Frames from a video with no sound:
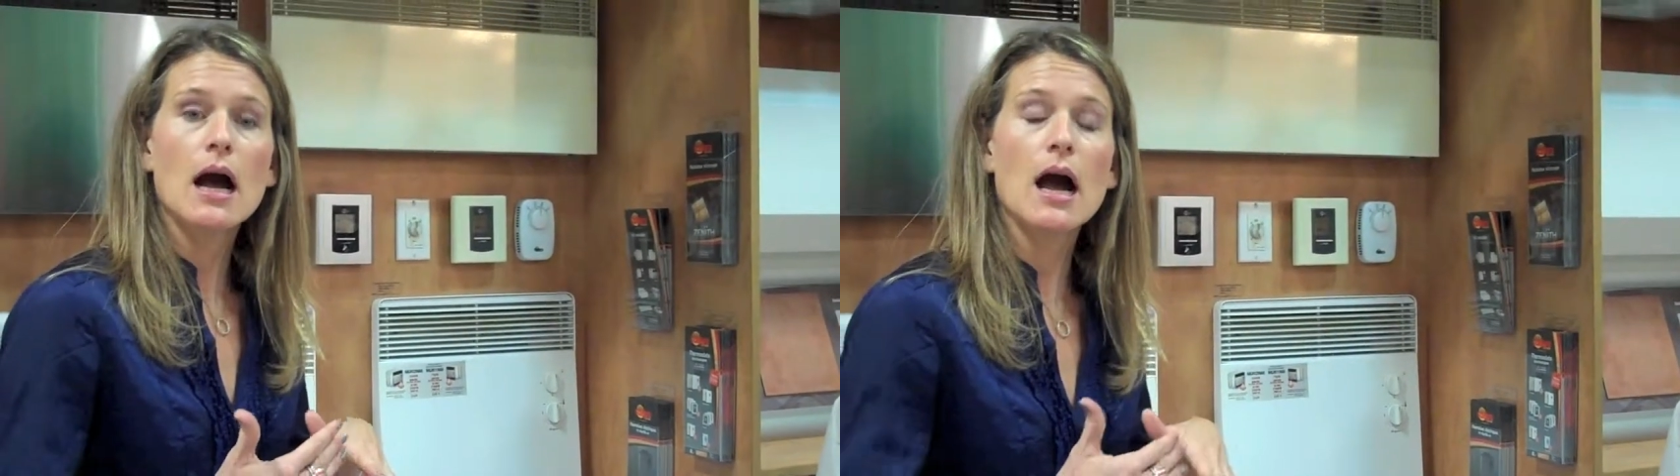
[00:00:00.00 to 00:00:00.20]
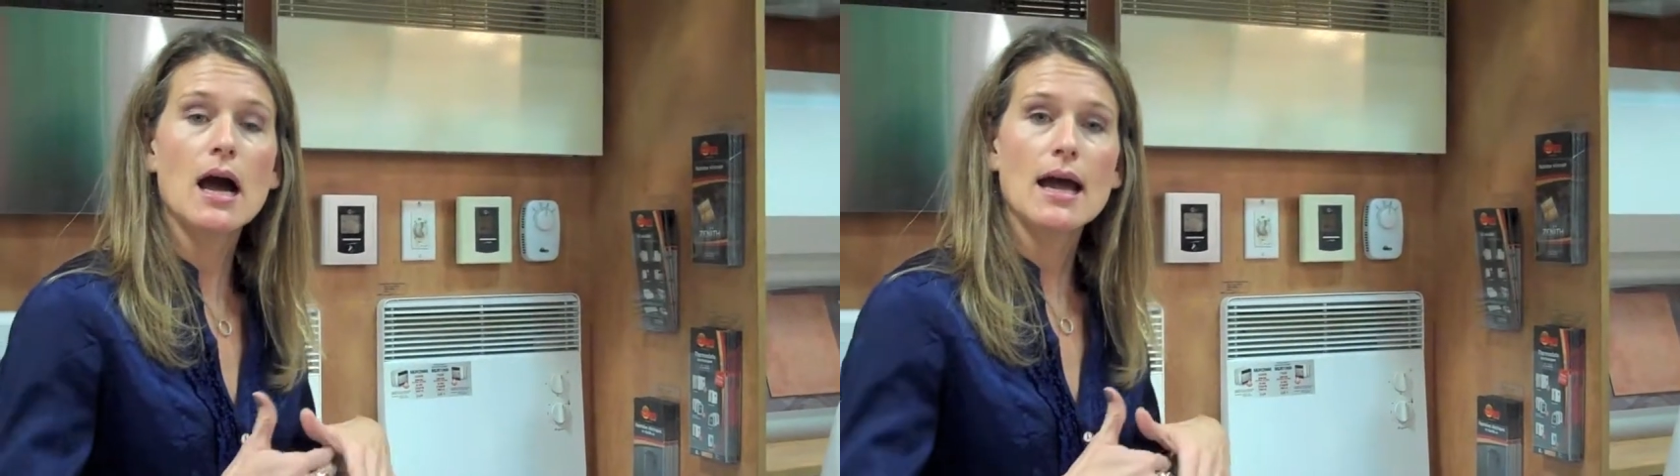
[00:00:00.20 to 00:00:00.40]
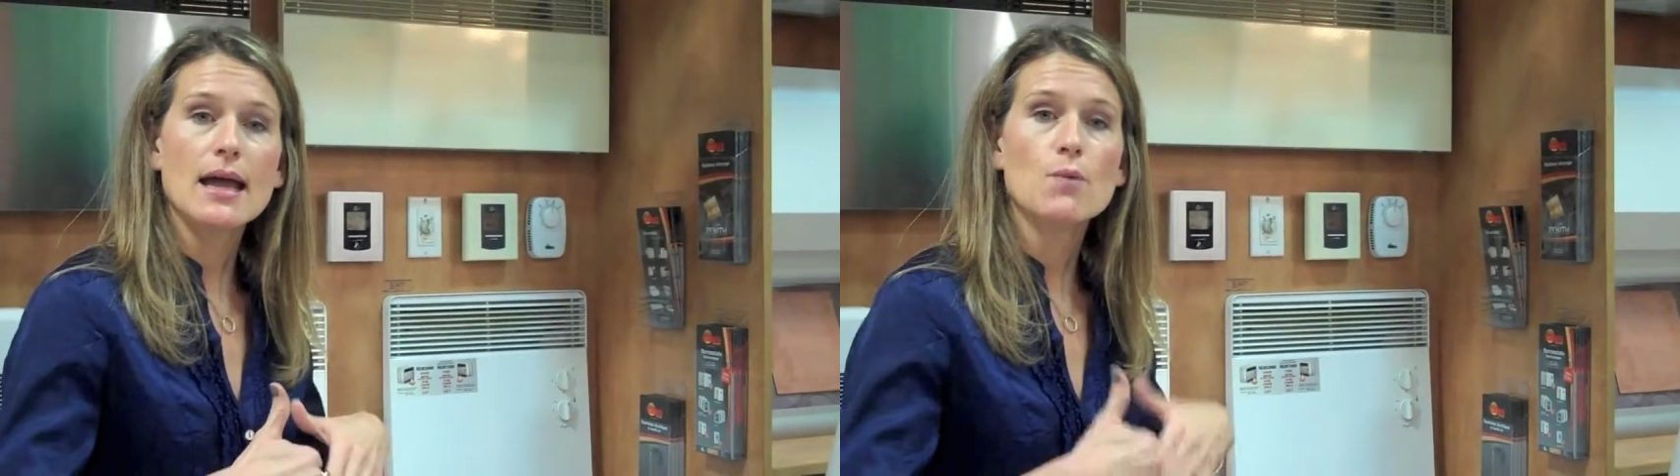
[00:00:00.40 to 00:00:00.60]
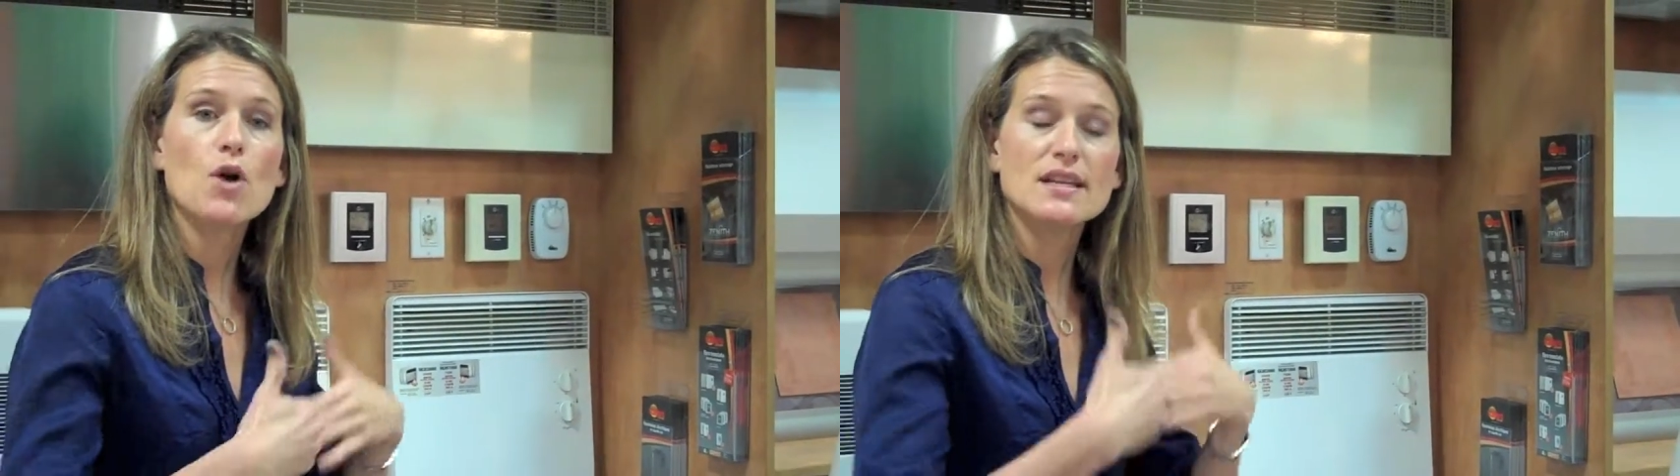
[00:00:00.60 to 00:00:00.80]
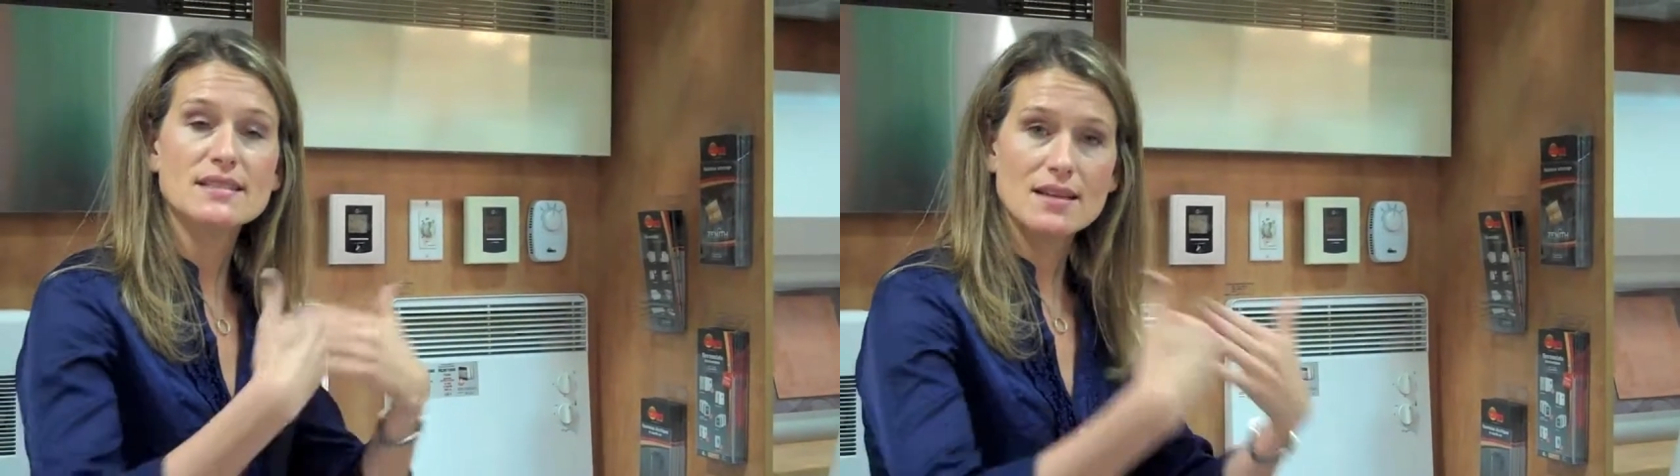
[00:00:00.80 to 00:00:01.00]
high
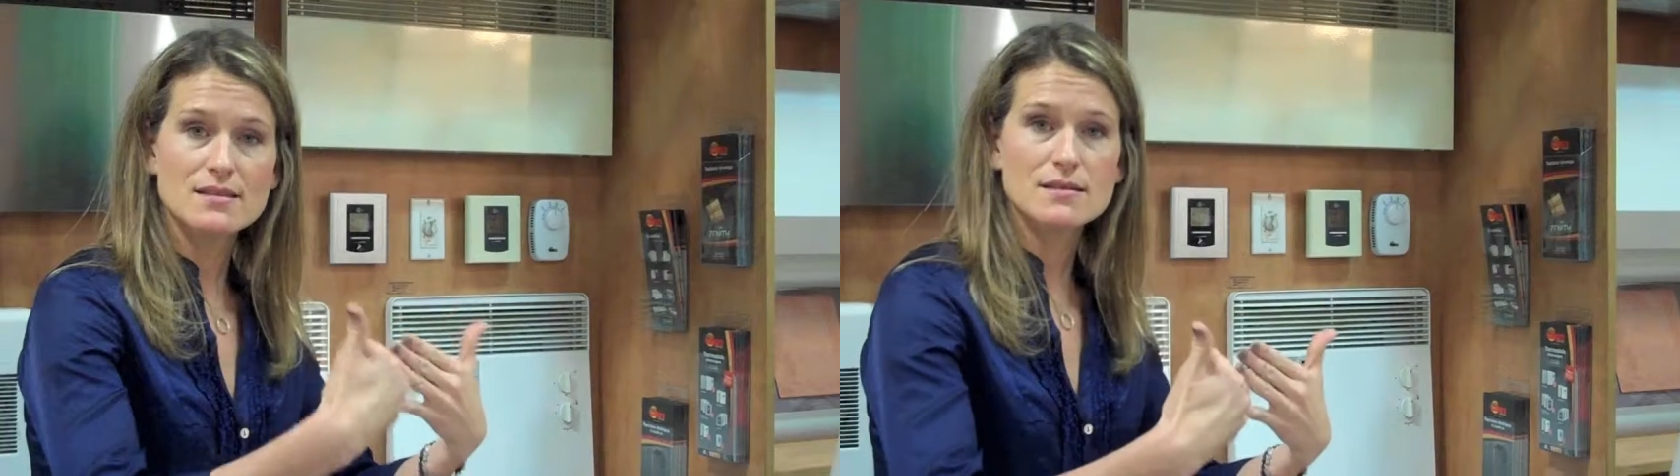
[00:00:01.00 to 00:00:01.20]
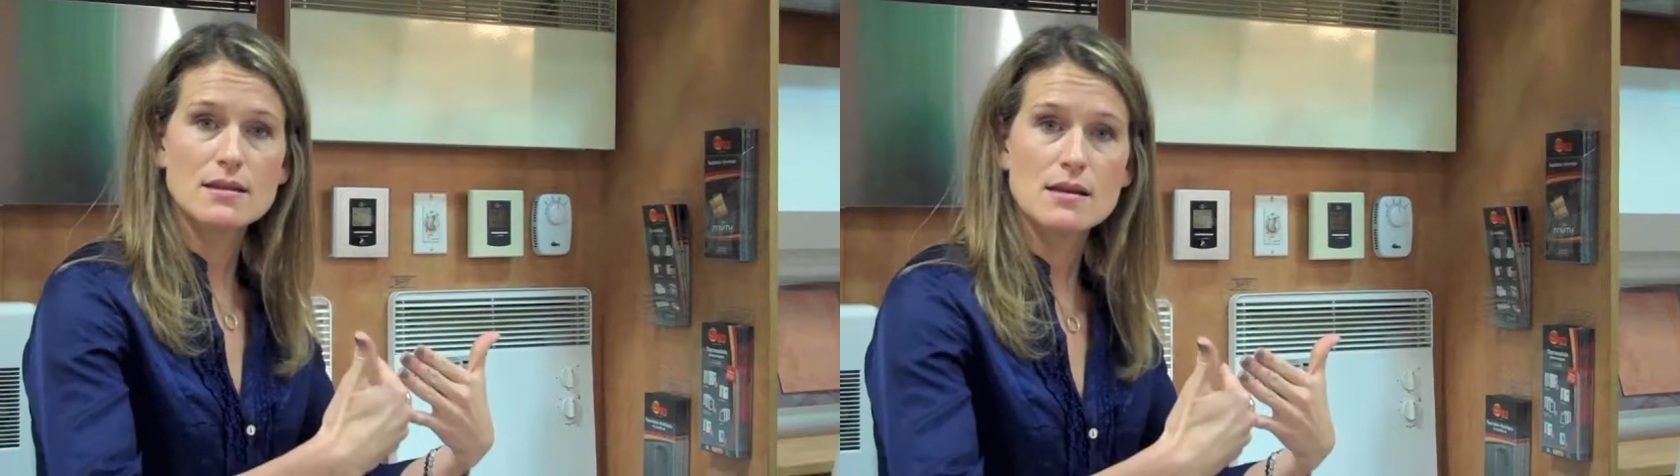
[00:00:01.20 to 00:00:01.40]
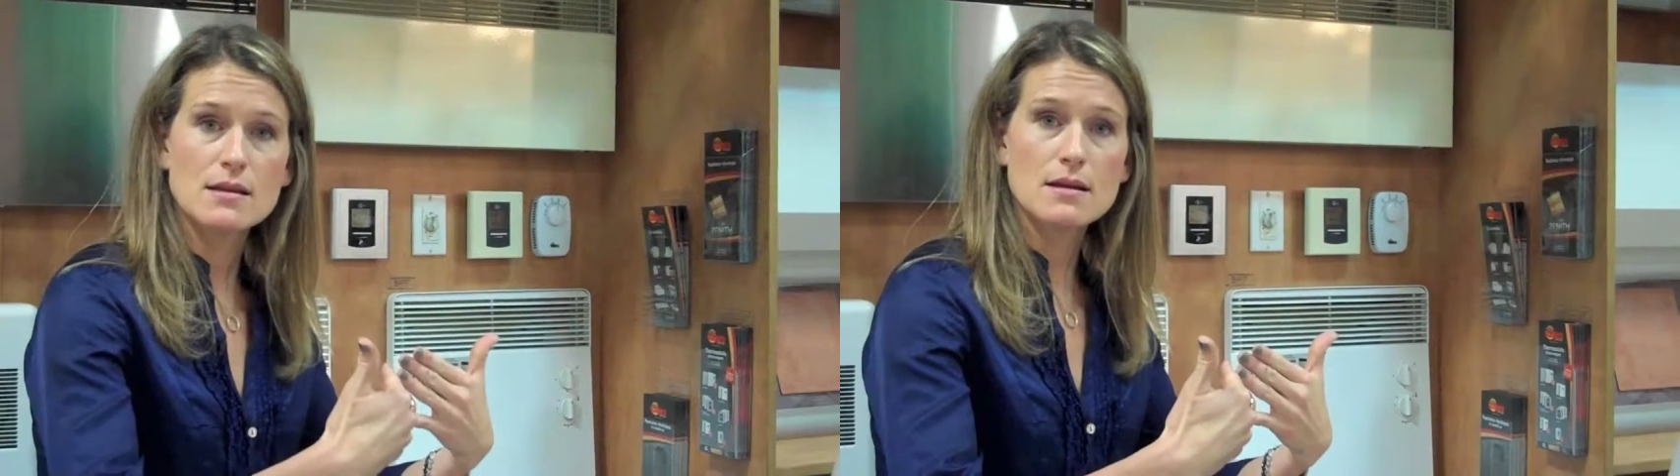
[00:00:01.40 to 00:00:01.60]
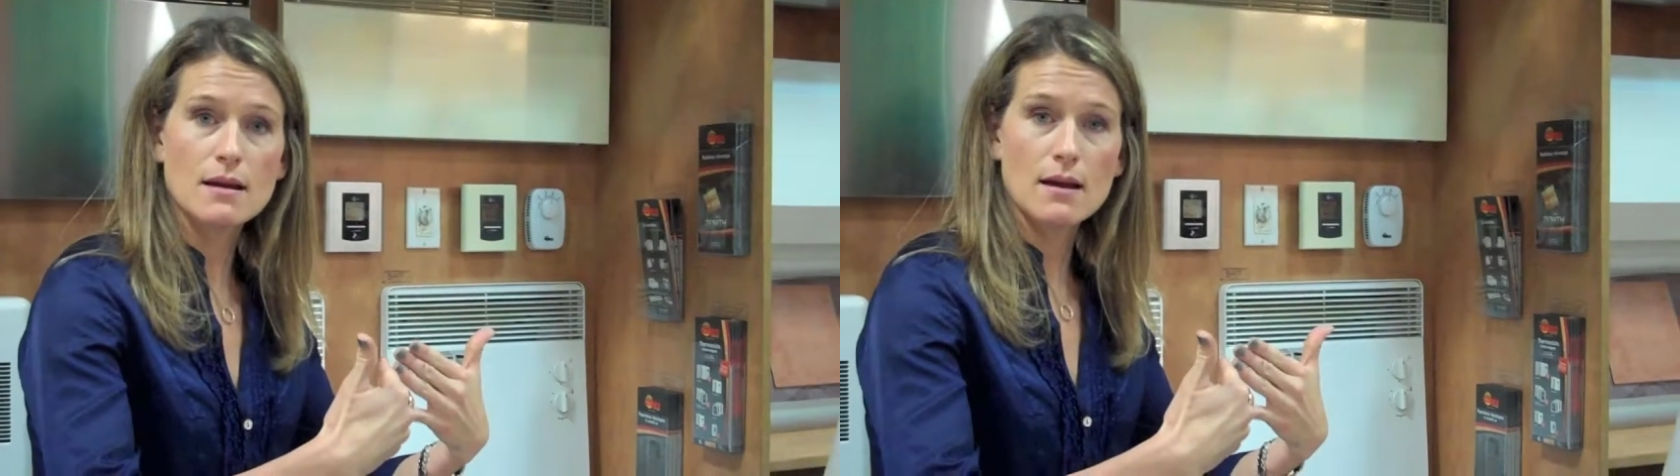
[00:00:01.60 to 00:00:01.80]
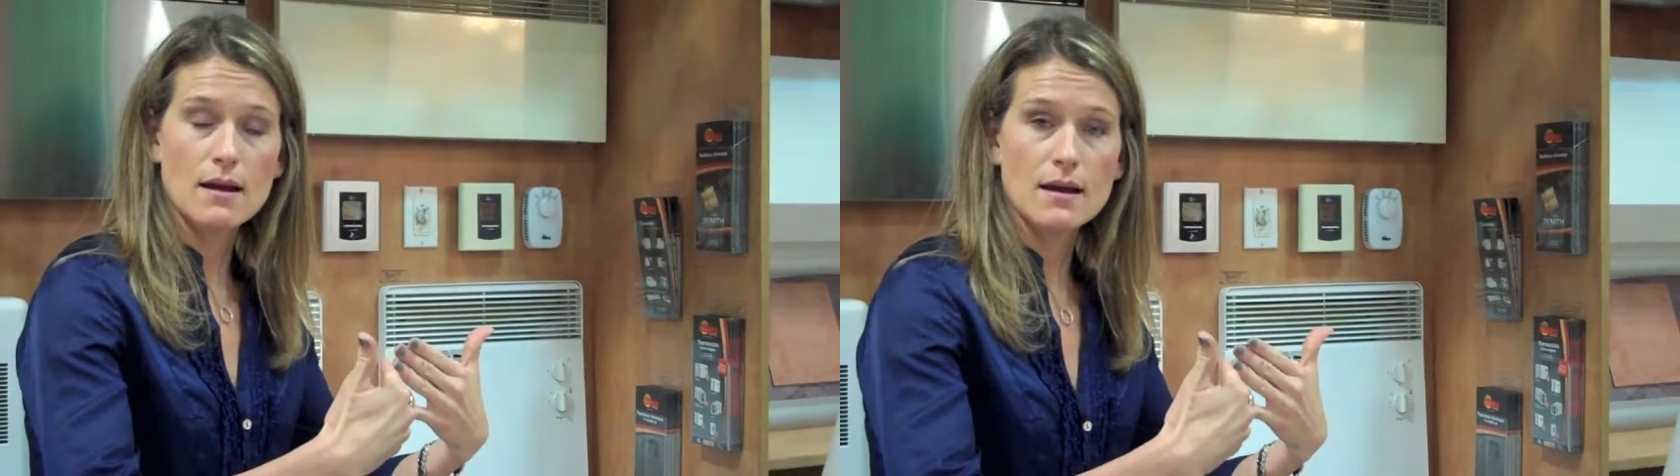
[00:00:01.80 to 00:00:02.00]
watt density
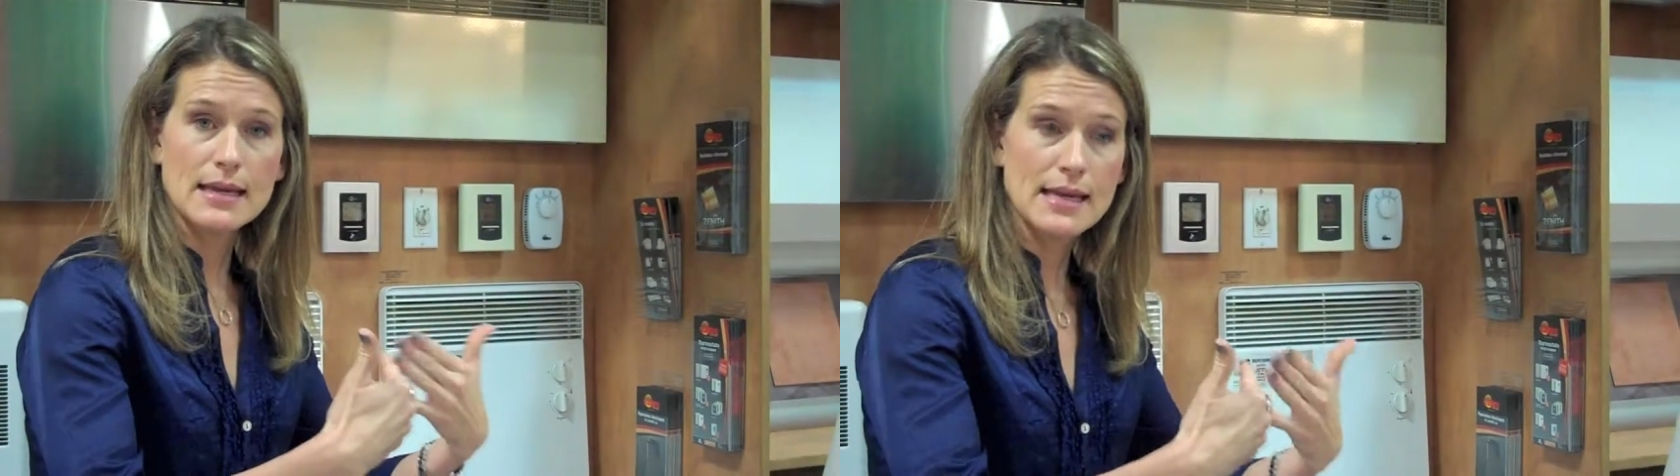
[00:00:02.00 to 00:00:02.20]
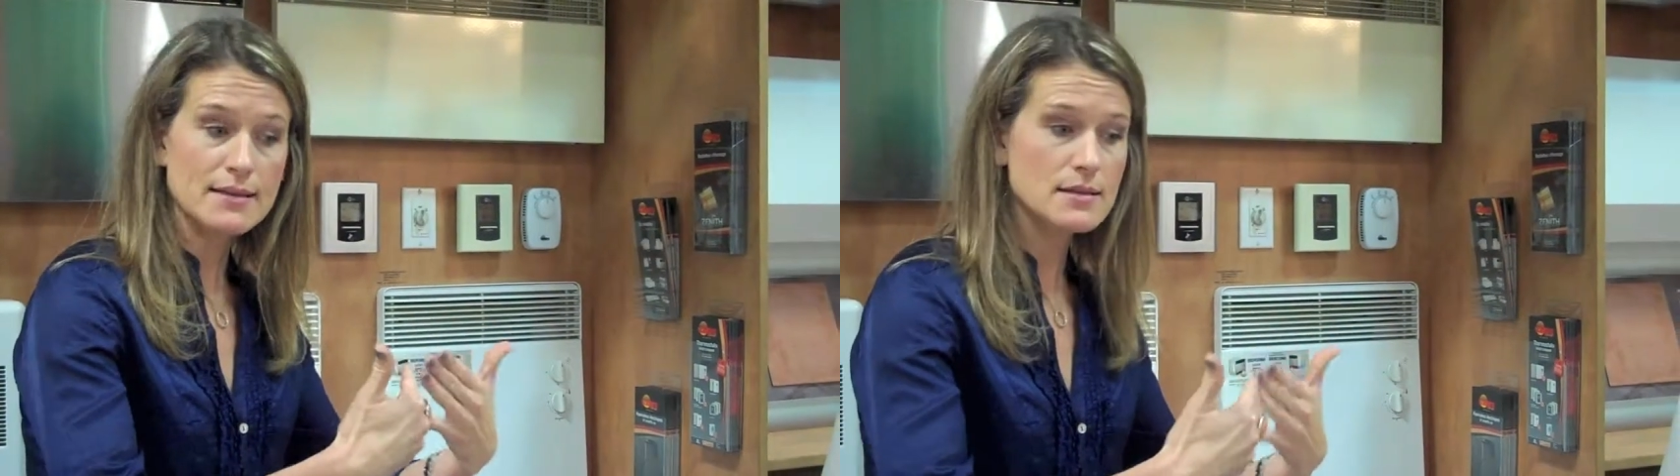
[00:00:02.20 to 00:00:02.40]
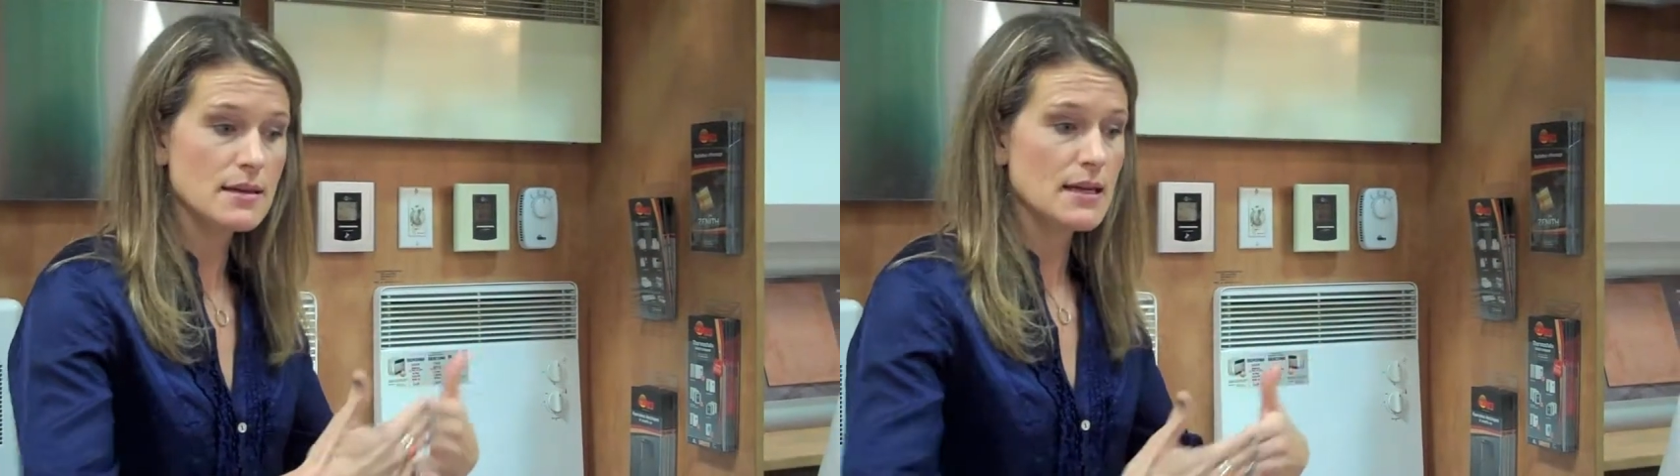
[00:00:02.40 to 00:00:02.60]
heat.